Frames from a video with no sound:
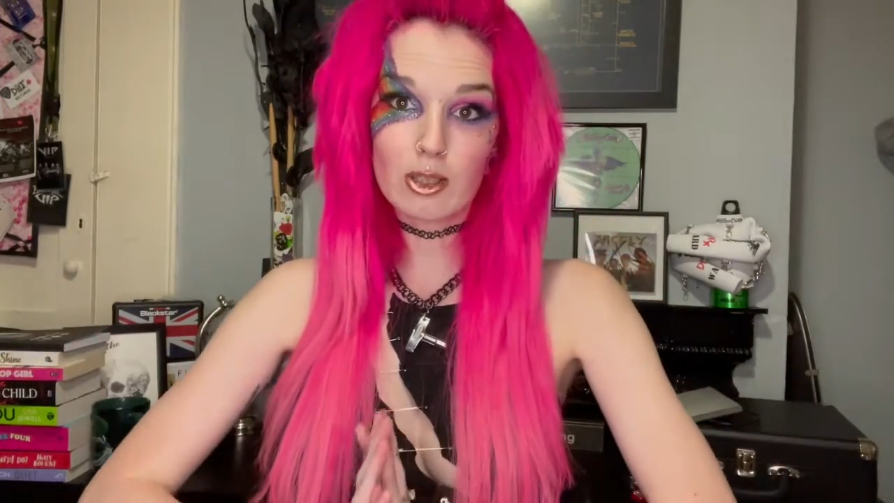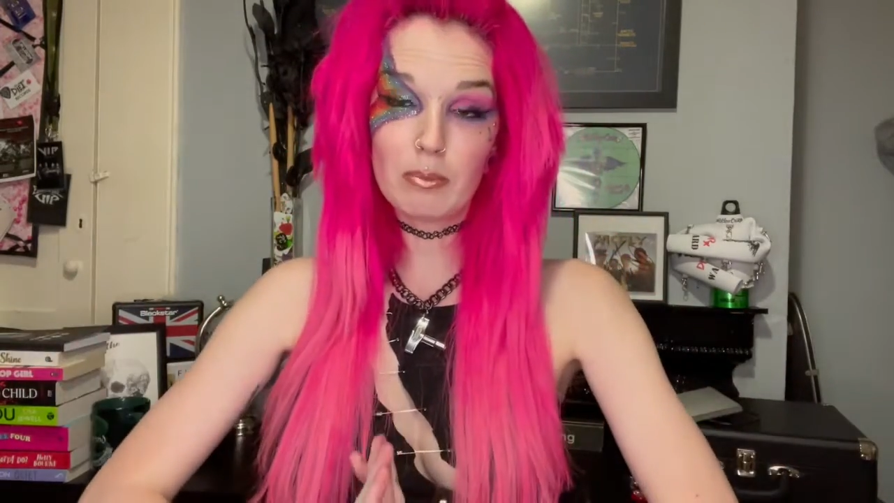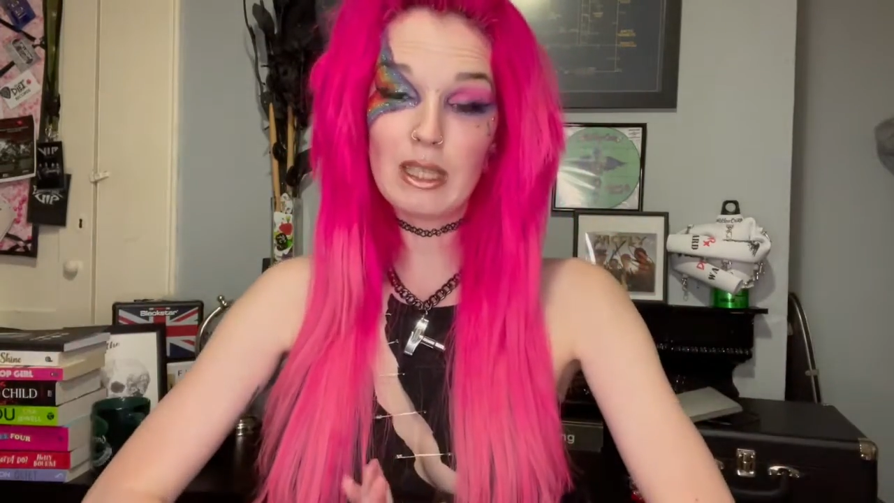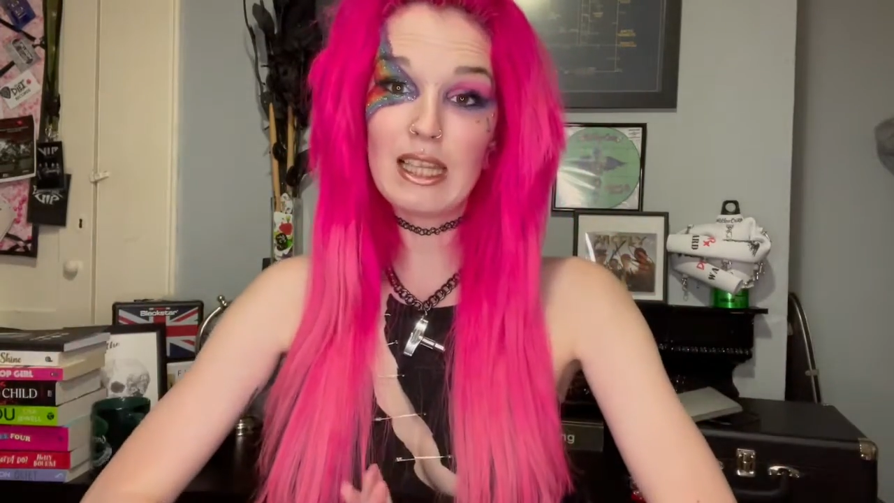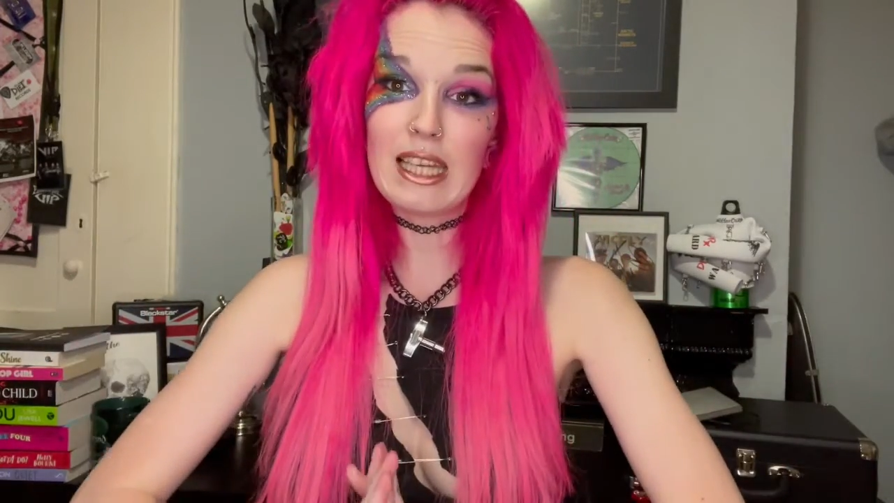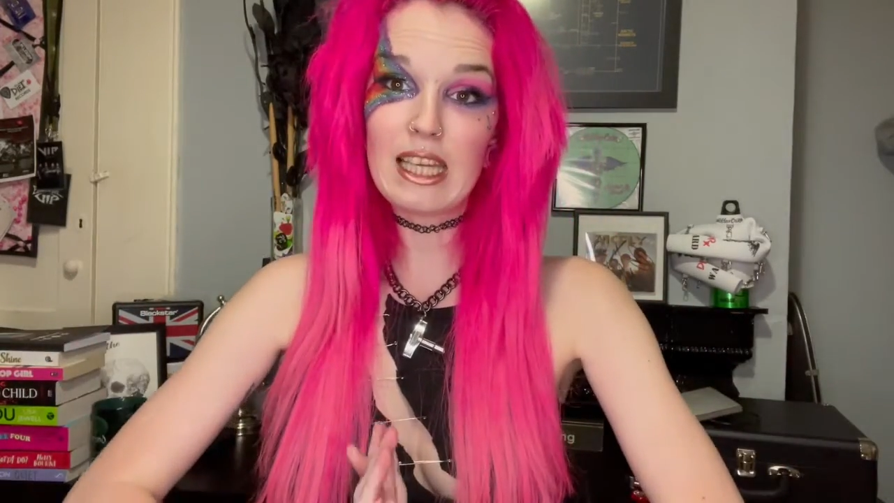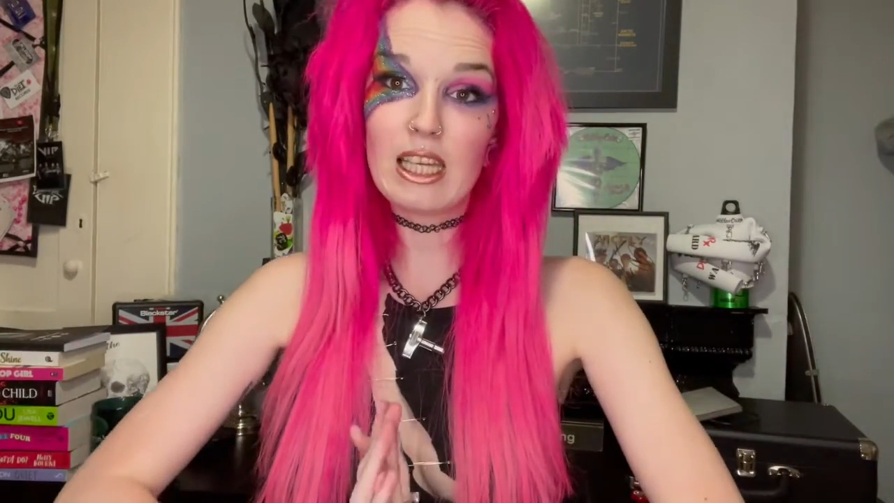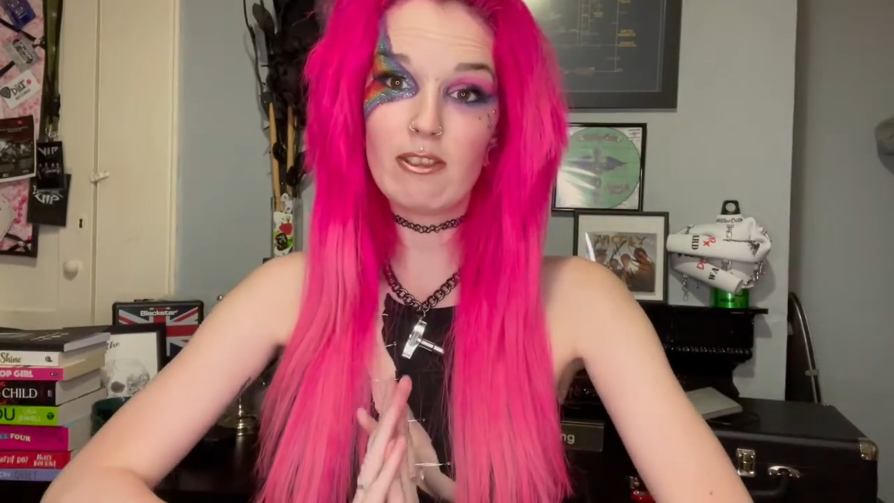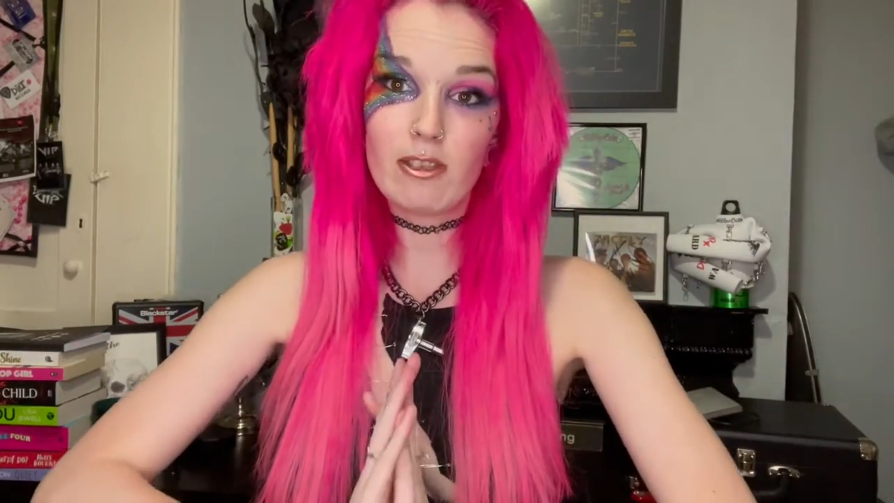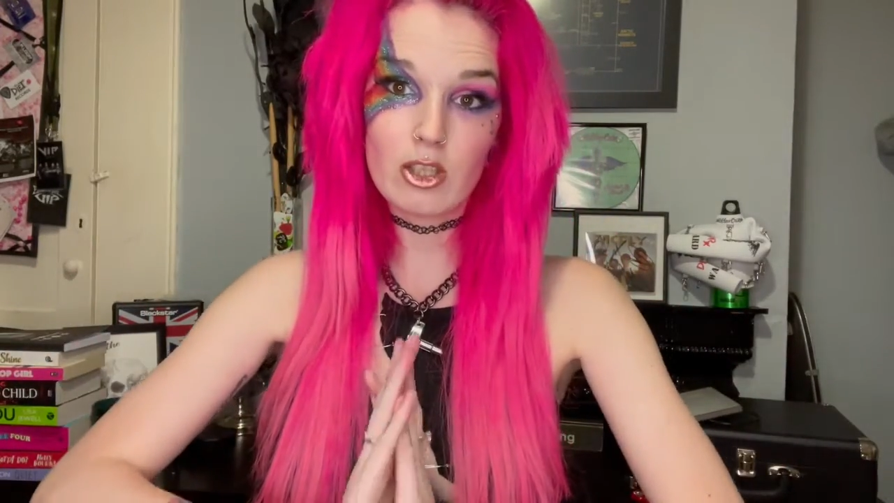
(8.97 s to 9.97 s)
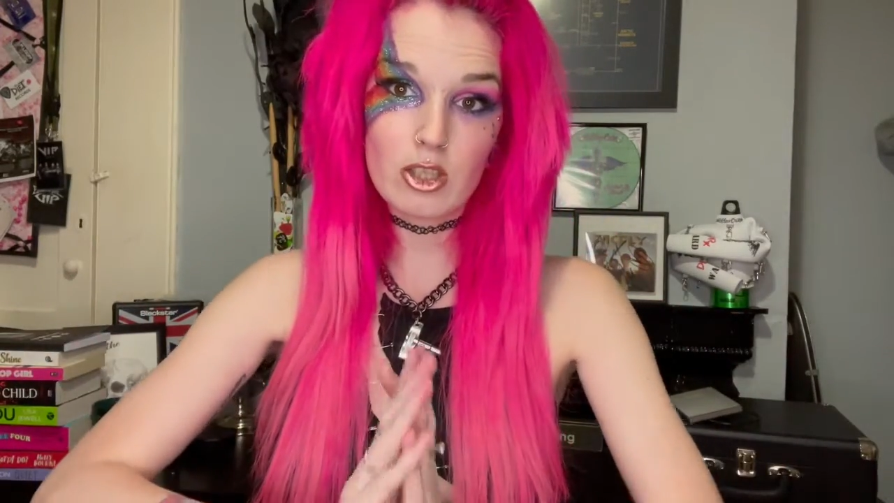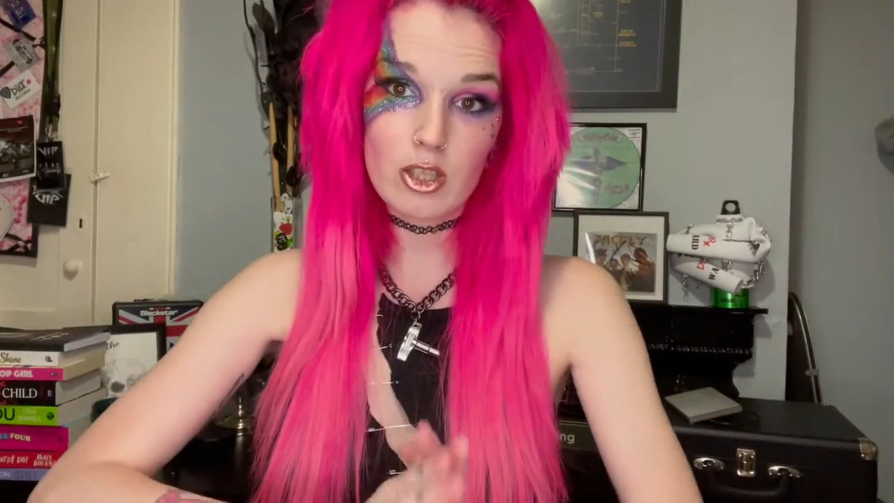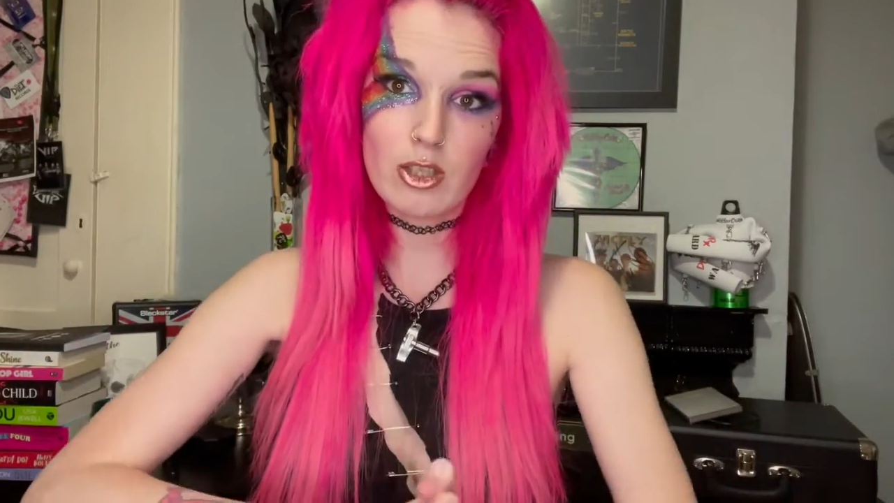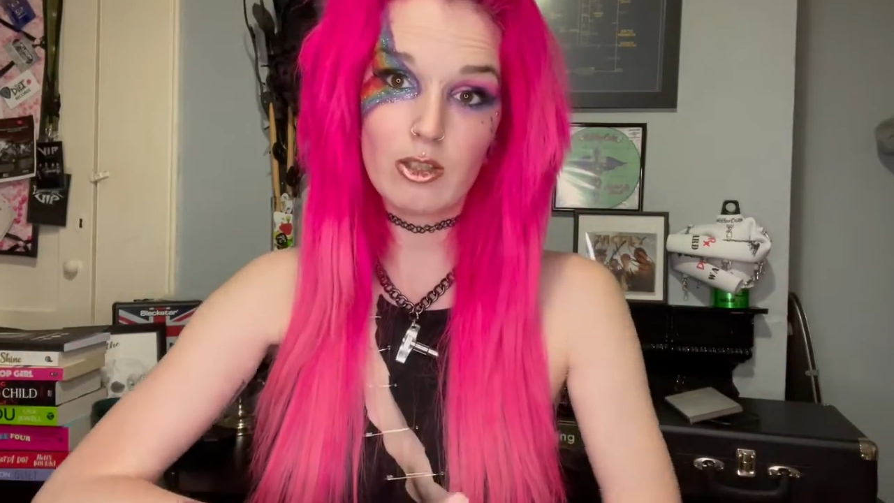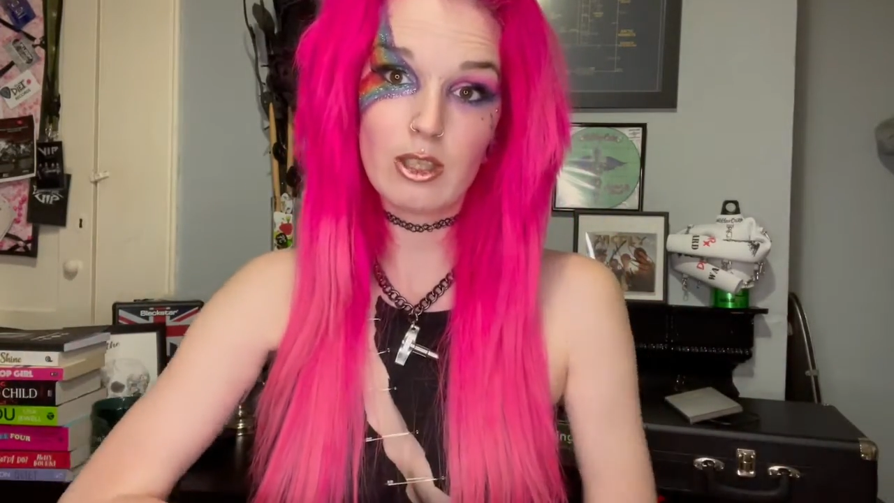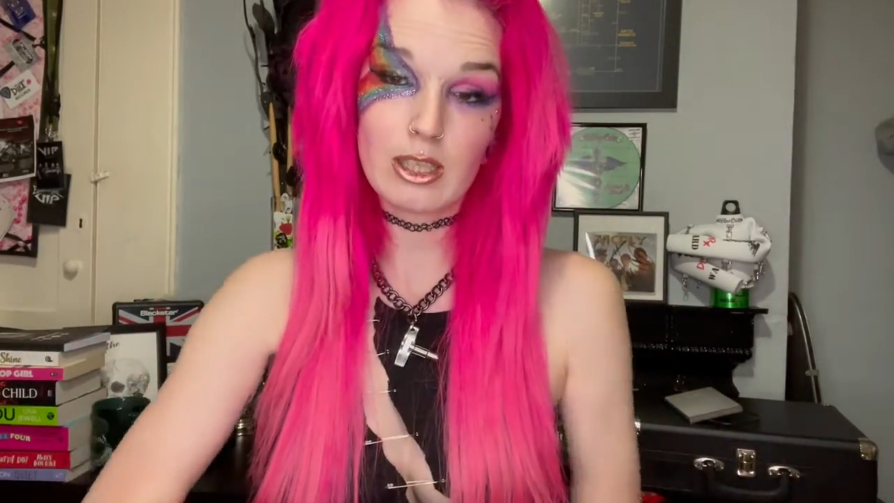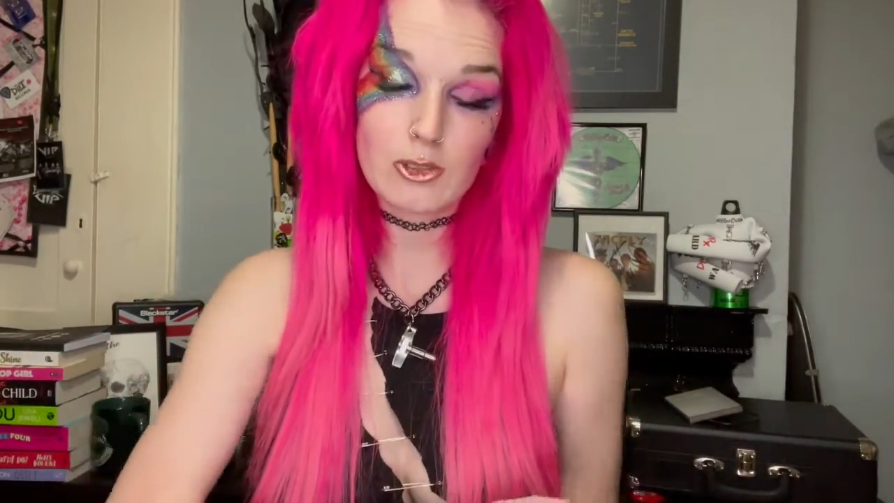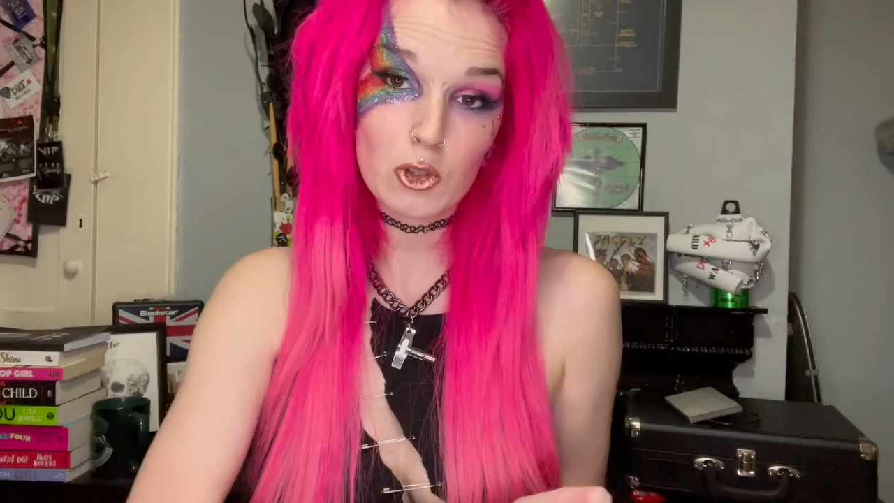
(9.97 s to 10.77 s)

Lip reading: believe June is